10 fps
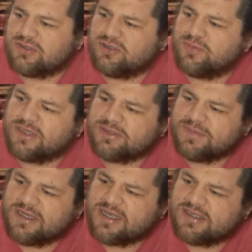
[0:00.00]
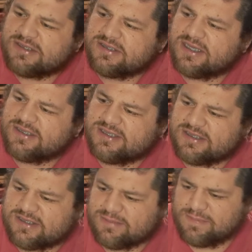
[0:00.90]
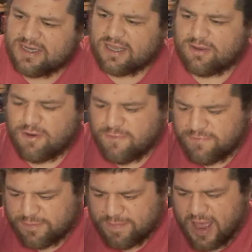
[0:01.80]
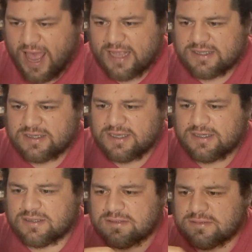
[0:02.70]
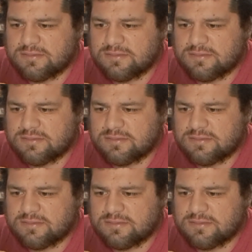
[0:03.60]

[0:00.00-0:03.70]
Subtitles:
too much because it tends to be like overpacked and